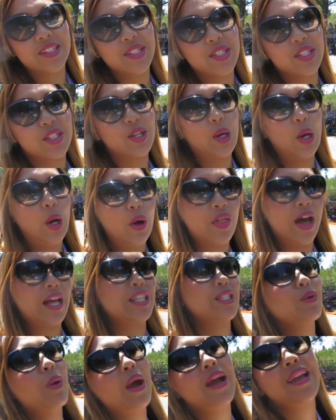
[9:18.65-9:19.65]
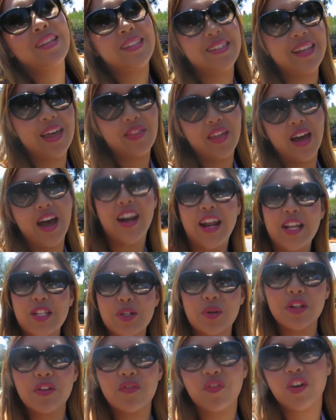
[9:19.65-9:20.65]
So that's why he said and I
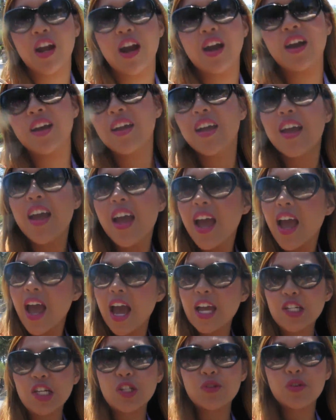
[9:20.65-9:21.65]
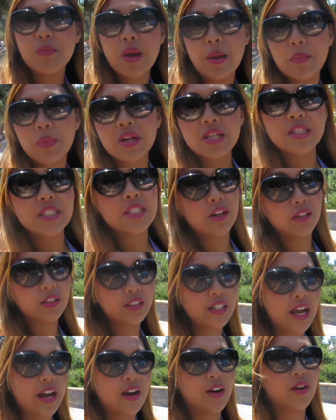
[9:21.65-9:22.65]
totally forgot. And just remembered until
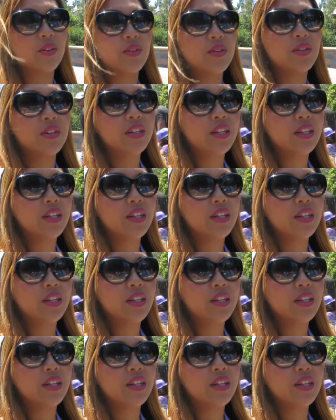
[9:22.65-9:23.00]
now.